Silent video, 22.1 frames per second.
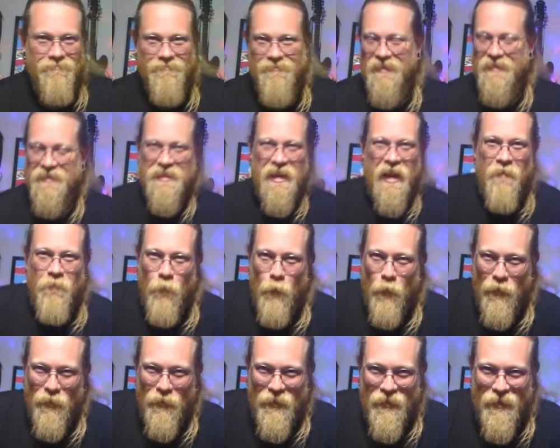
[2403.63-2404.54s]
it's not
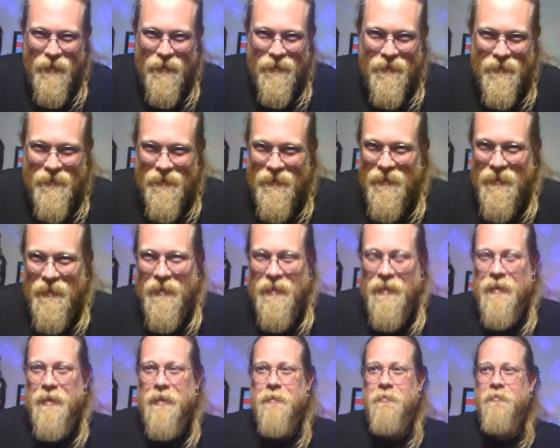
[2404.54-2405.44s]
for you then.
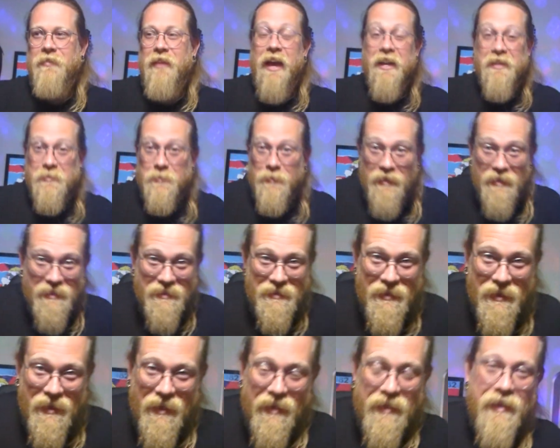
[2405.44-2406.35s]
Not to be a
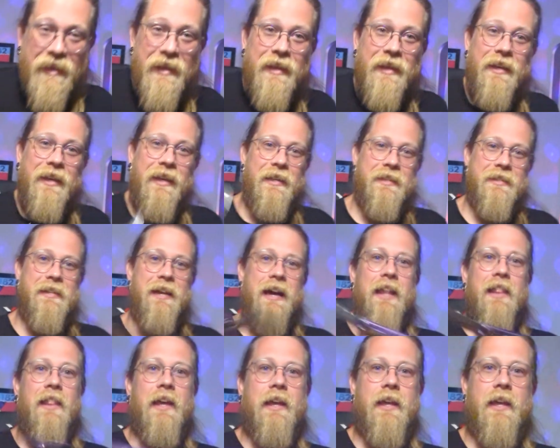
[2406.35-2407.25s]
dick, it's
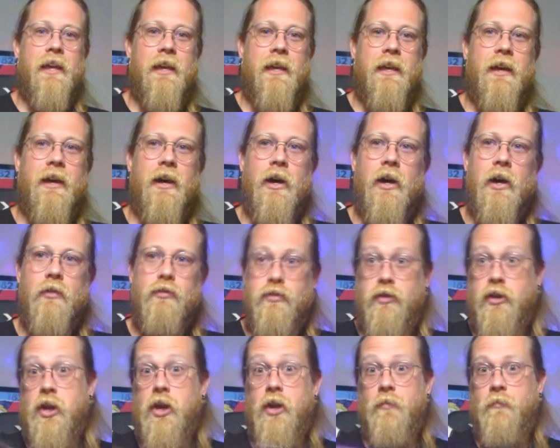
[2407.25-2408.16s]
not like, oh,
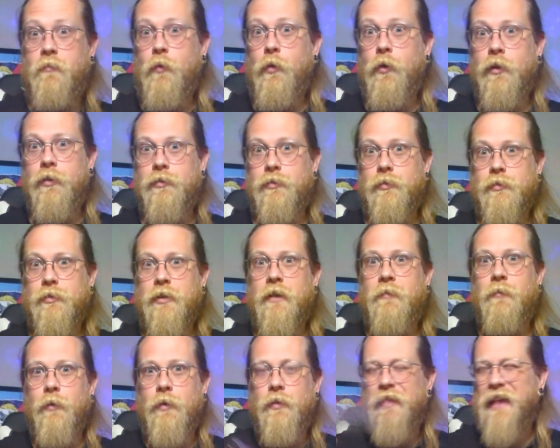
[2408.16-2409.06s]
you can't afford it, so it's
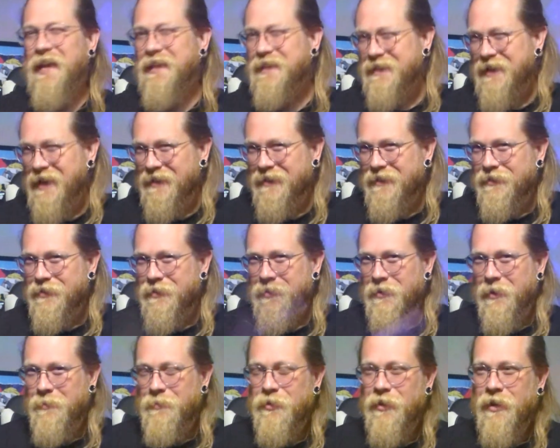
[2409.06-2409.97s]
not for you. That's not the
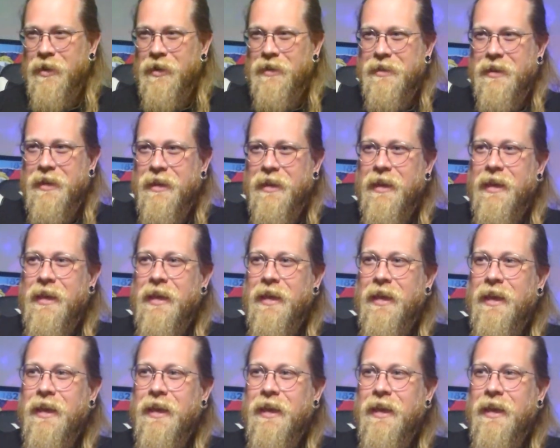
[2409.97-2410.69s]
tone I'm trying to take.